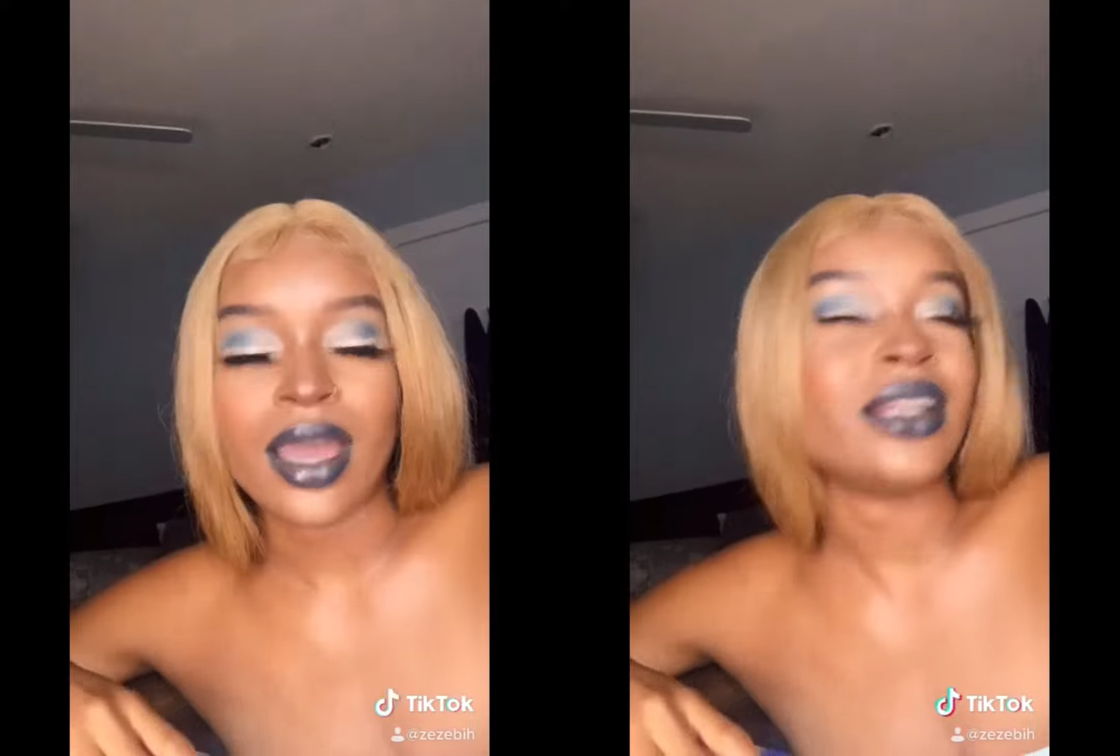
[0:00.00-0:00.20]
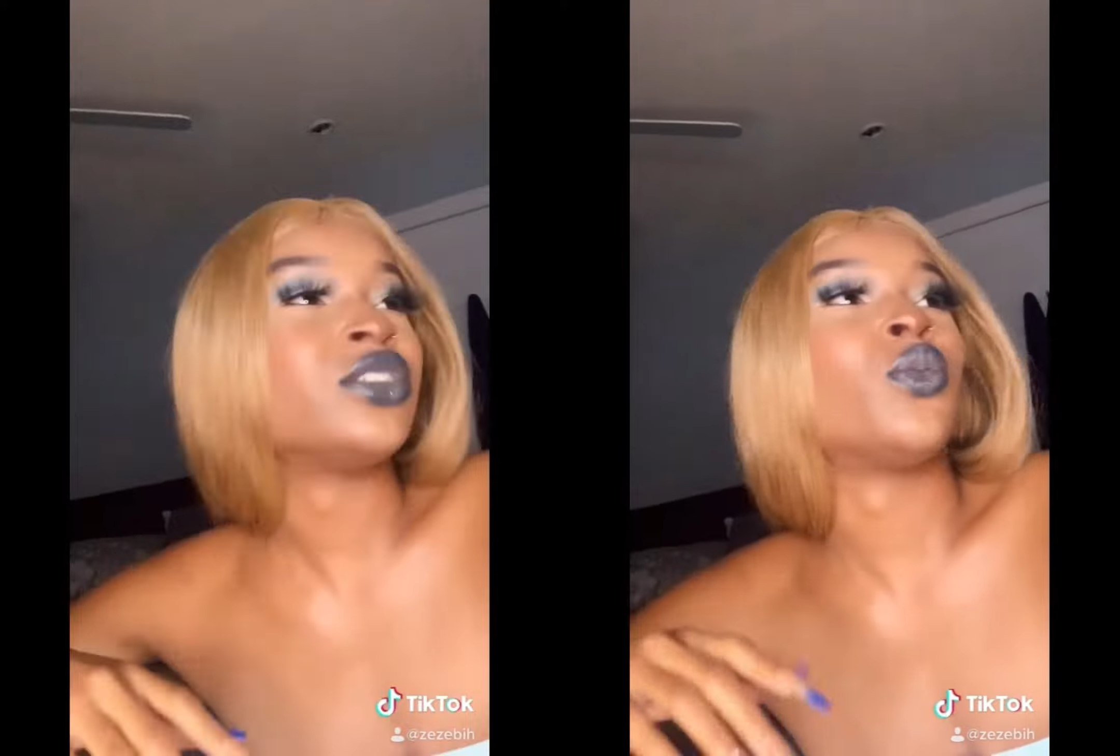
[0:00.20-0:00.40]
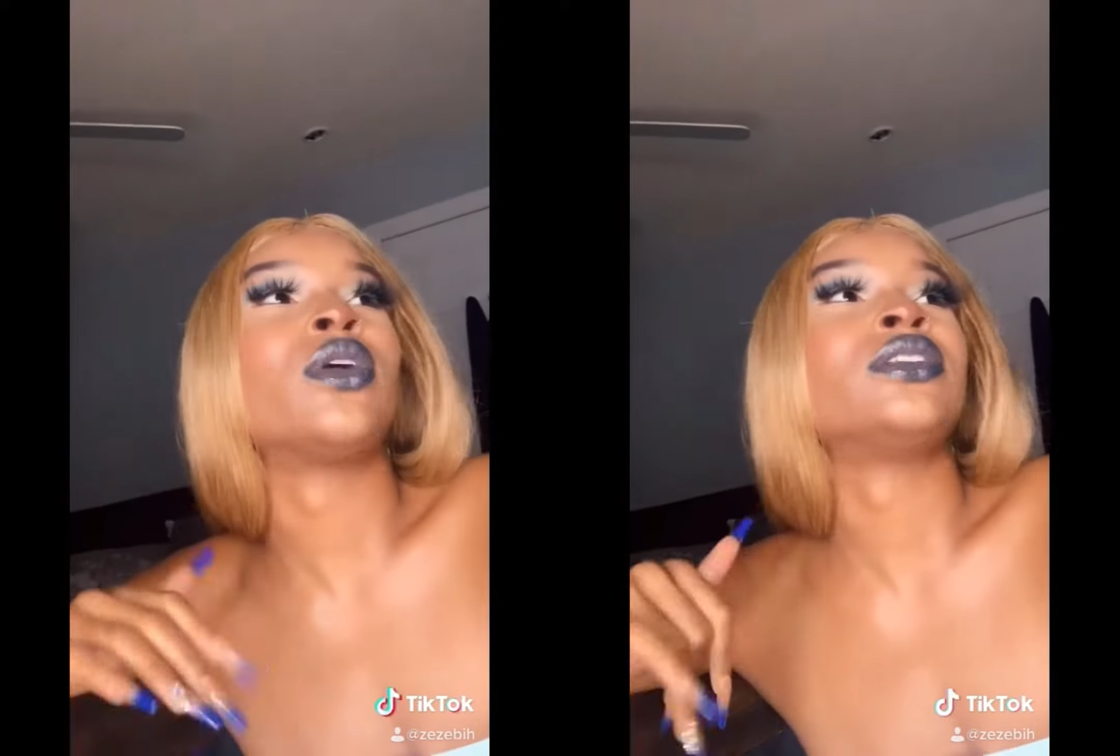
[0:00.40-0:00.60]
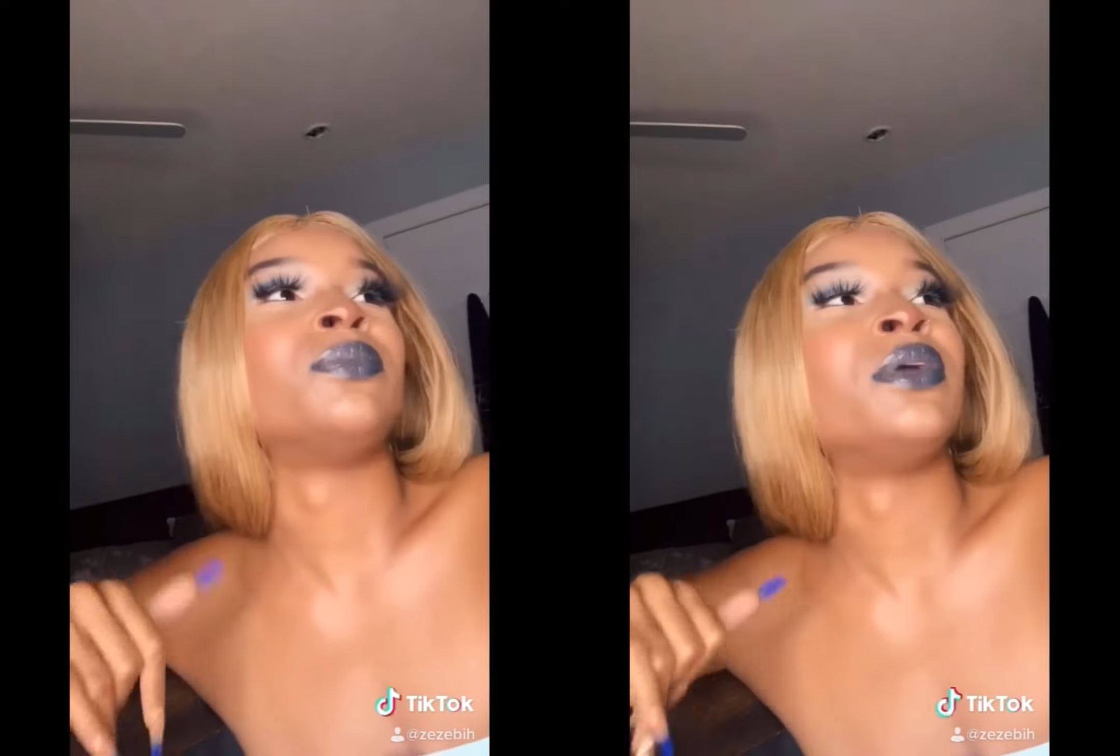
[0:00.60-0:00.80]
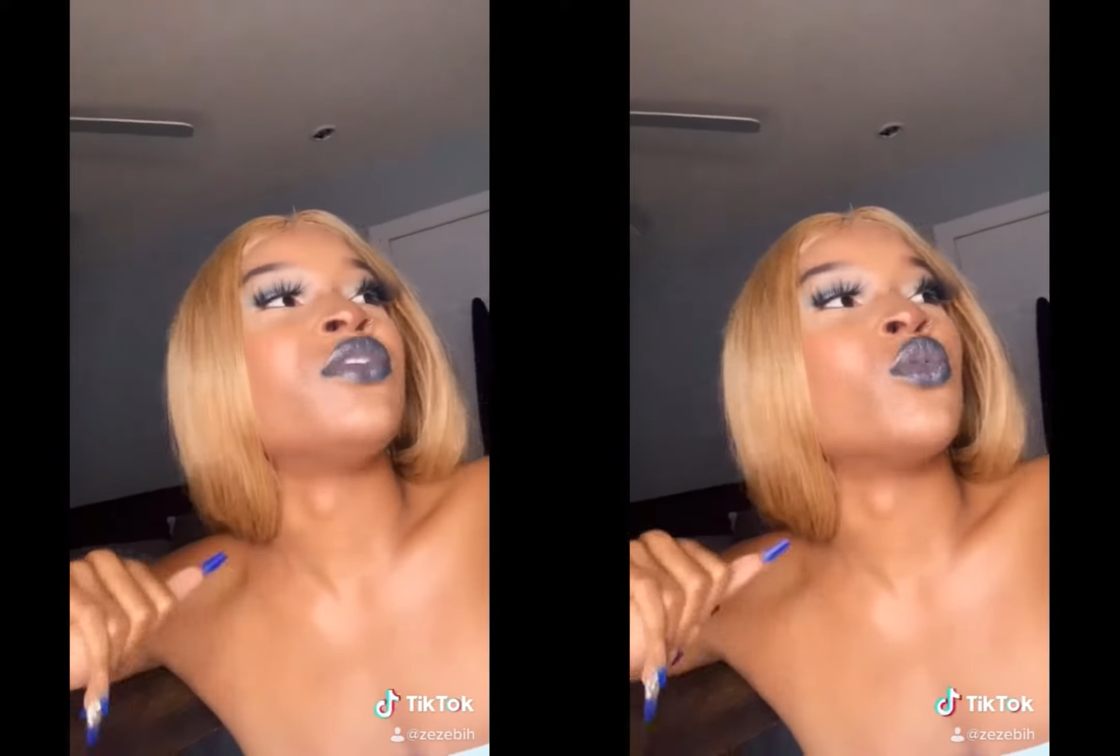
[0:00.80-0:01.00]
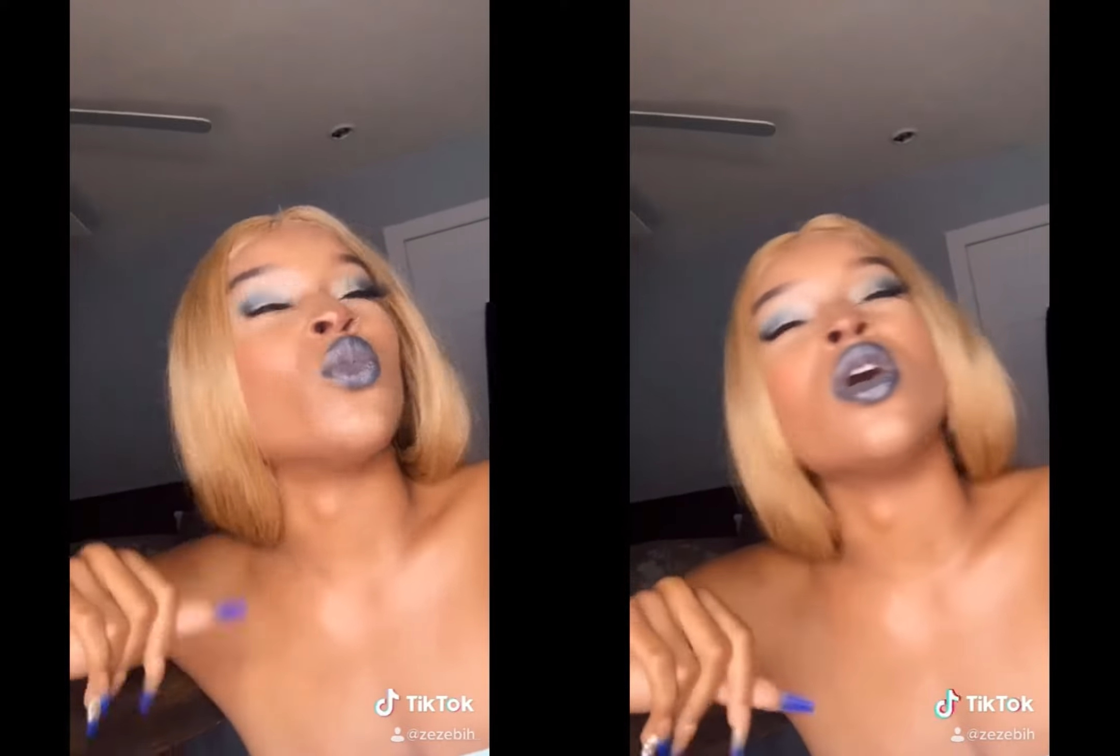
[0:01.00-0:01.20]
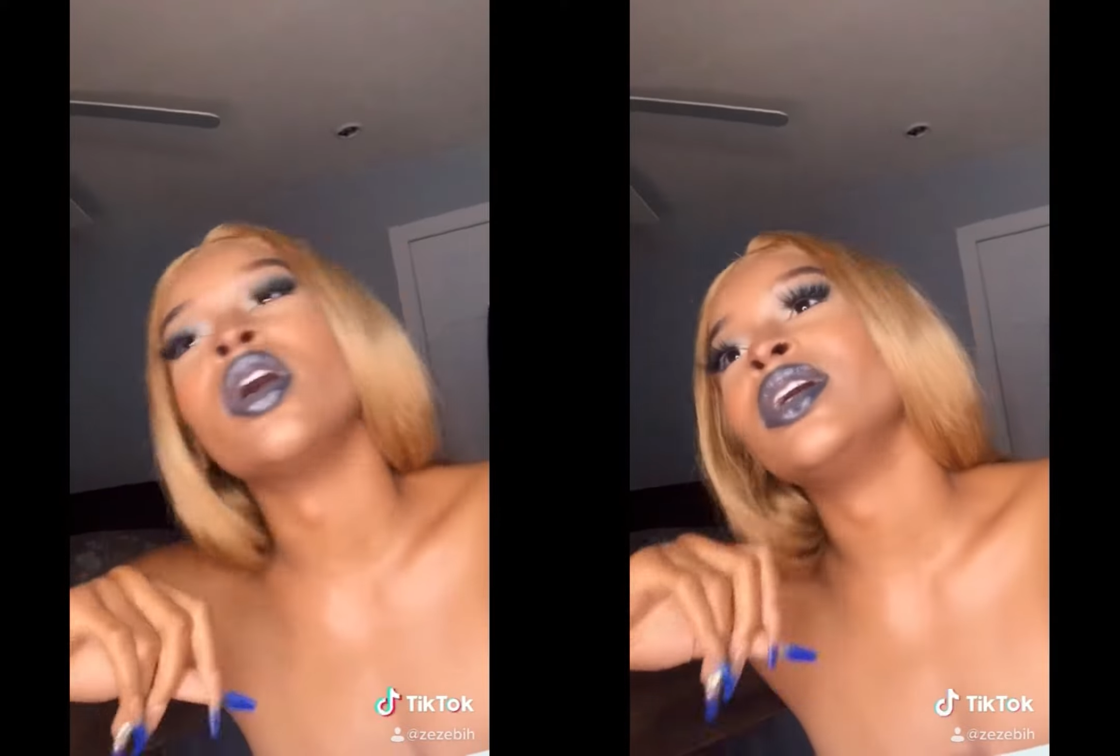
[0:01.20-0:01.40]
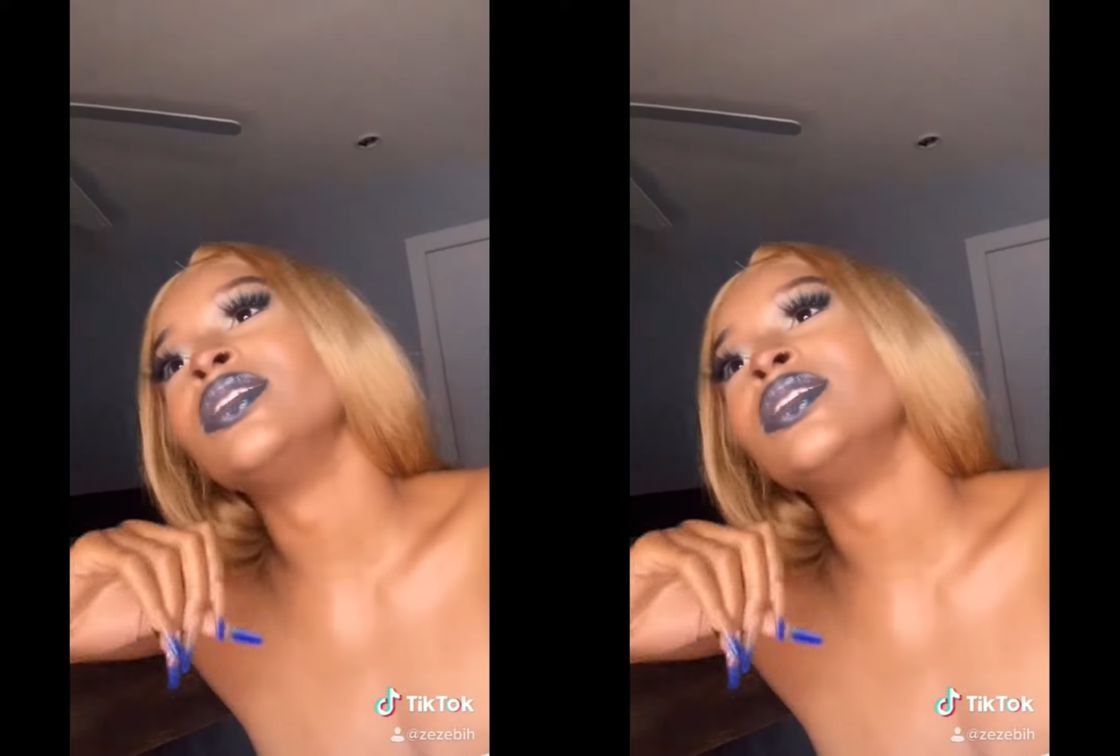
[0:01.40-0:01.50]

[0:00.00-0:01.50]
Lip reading: just wanted to be the one